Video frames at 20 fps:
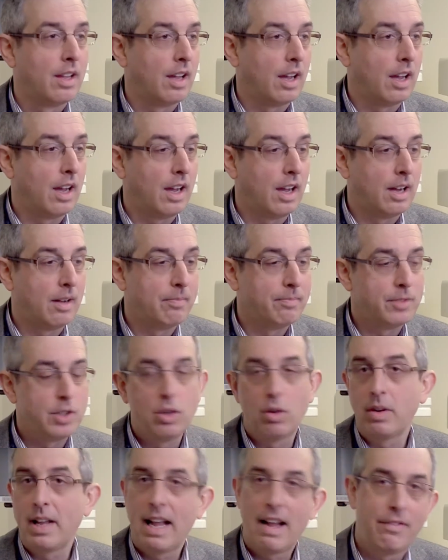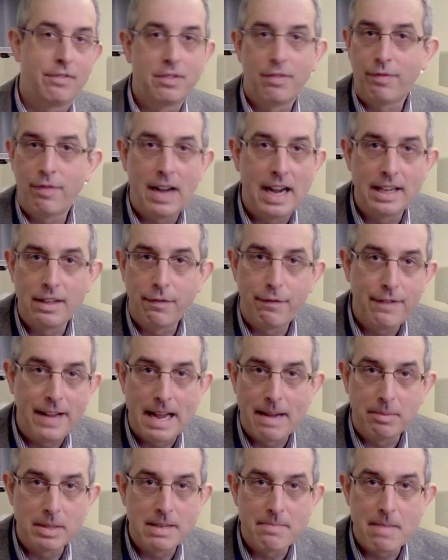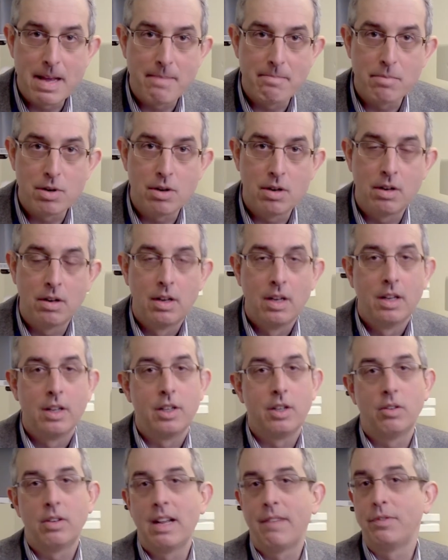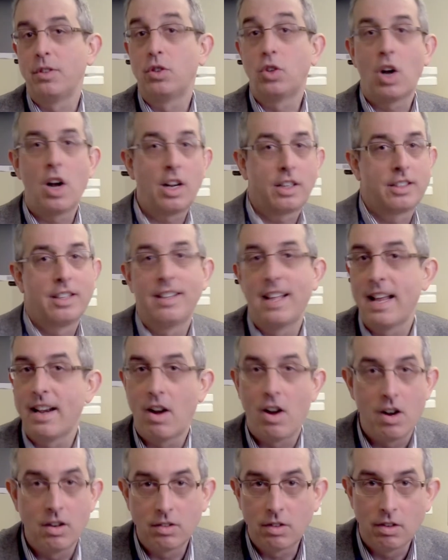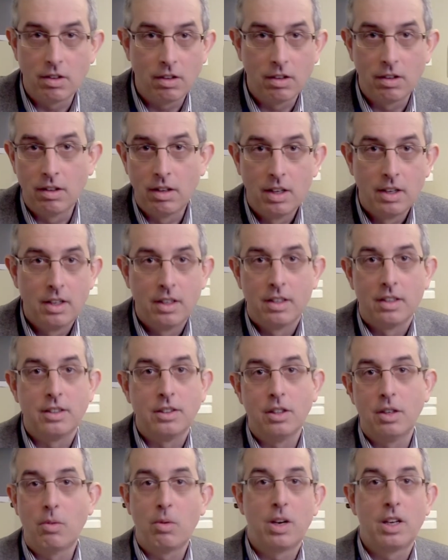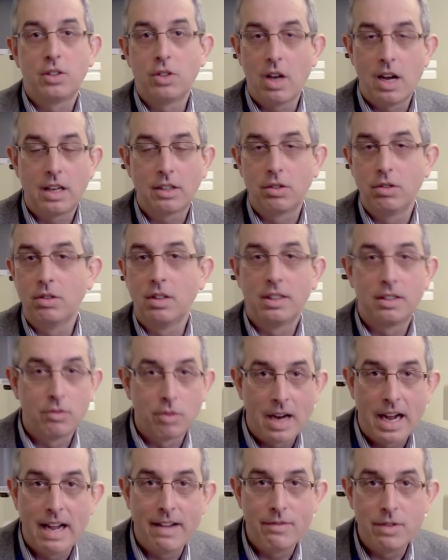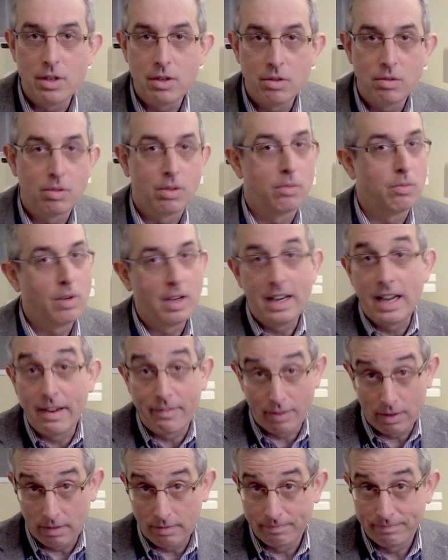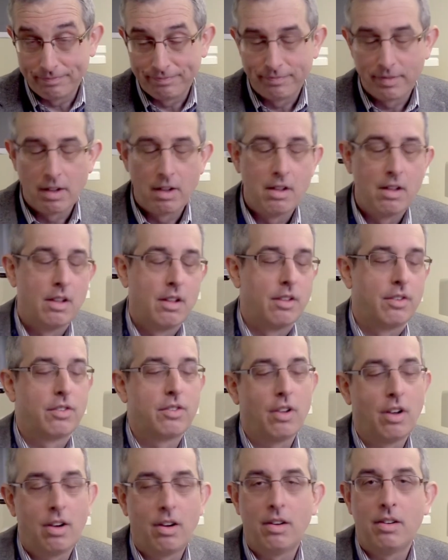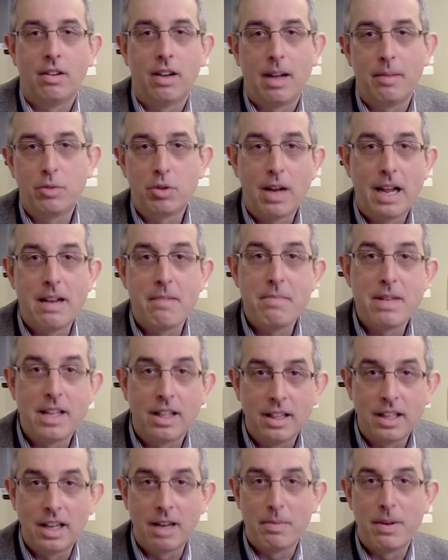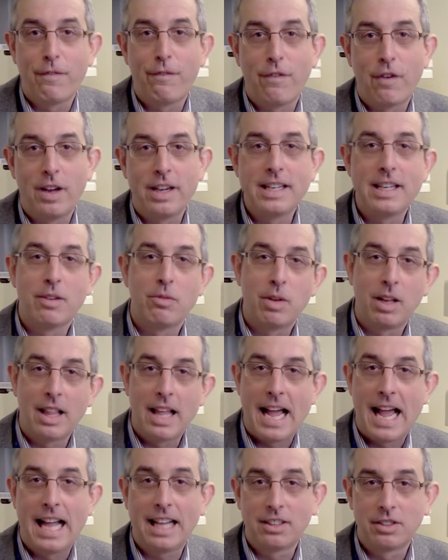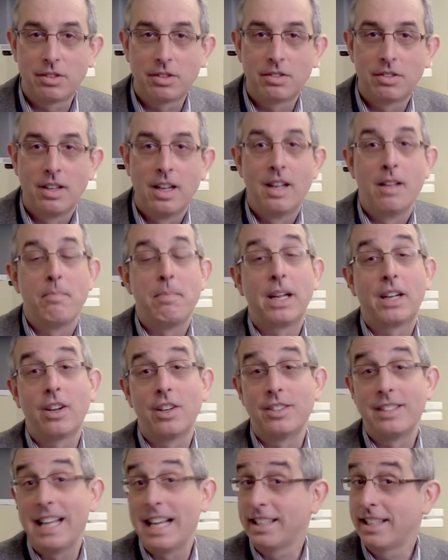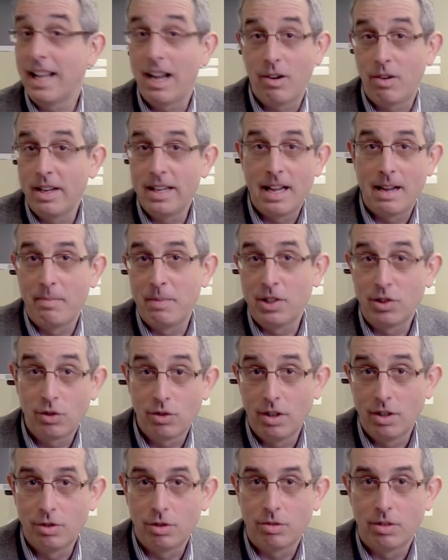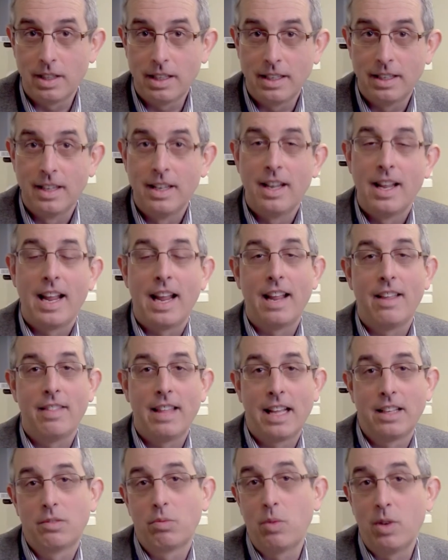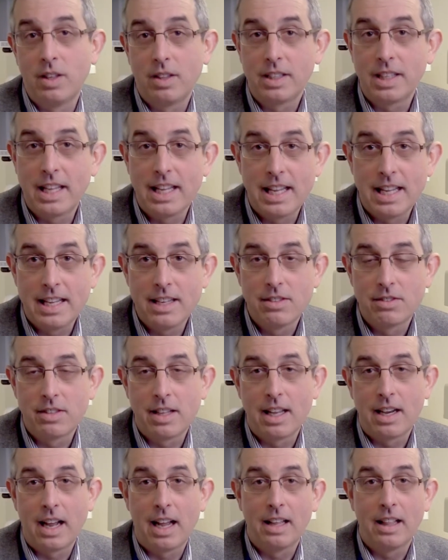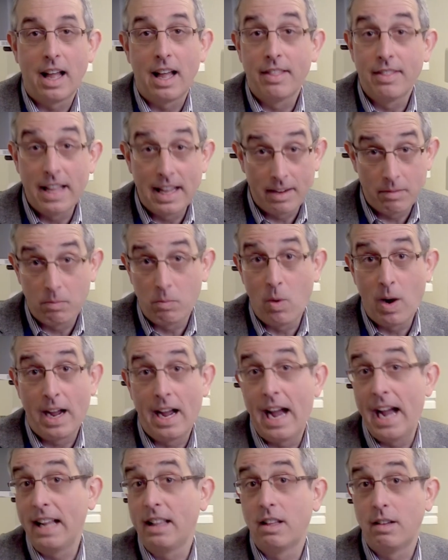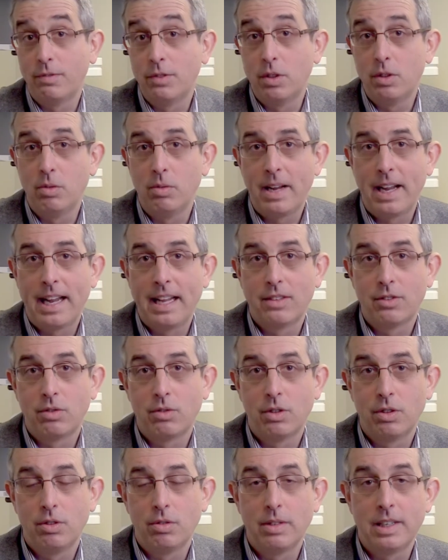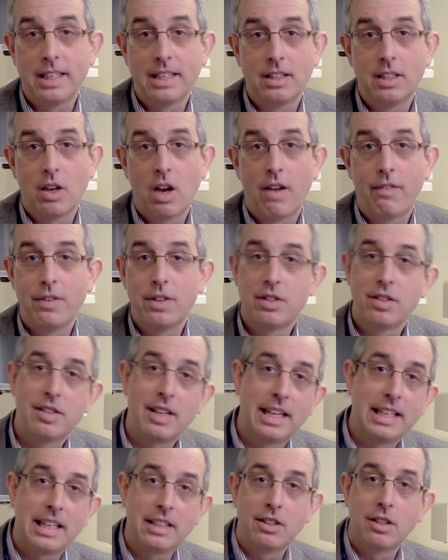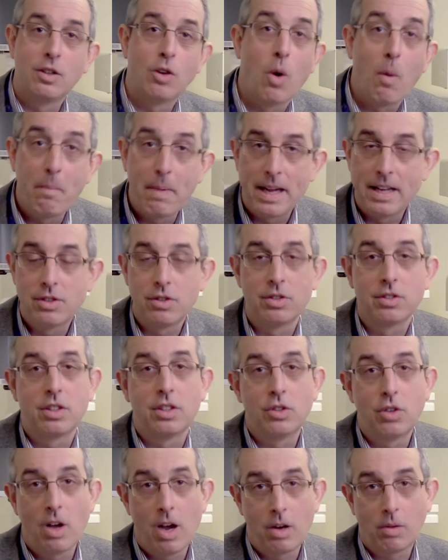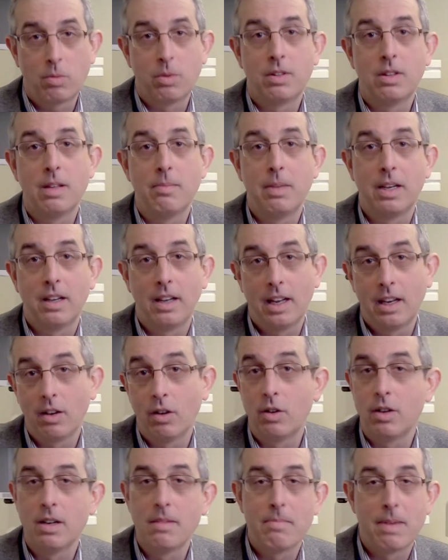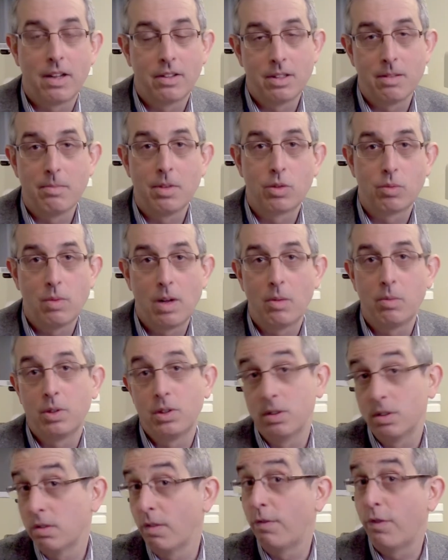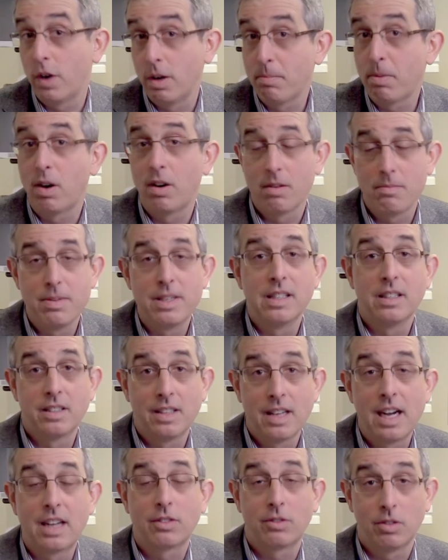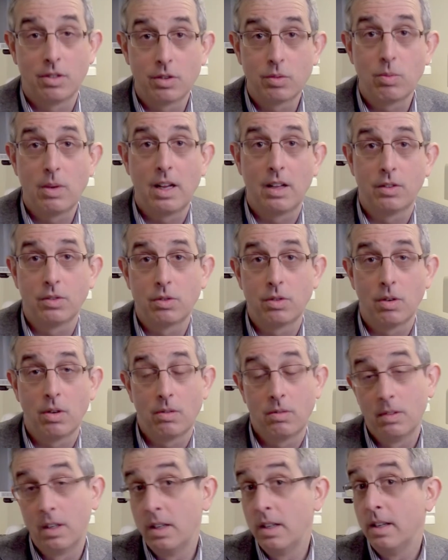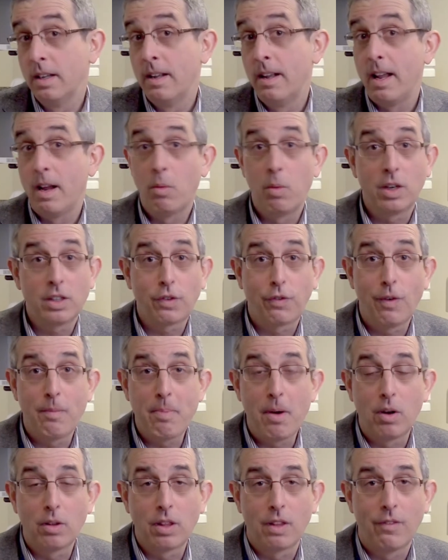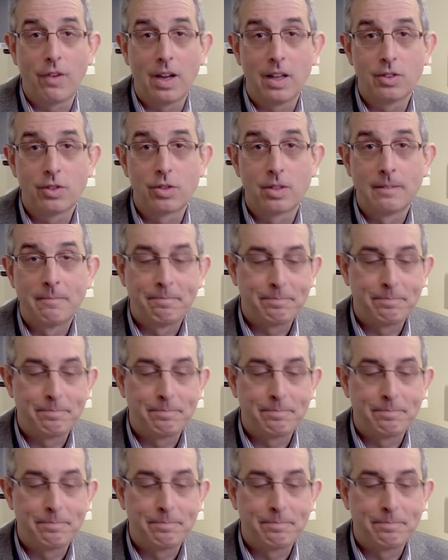You don't have to find a family member. You don't have to talk to that uncle you don't want to talk to drive you or whatever. So I'm trying to be a little bit funny and relaxed because that's how I am in surgery. And that's one of the keys why I love to do hand surgery in the office, is I get to know patients and talk with them and learn about them as well, which is the fun part of being a doctor as well. So it works for both of us.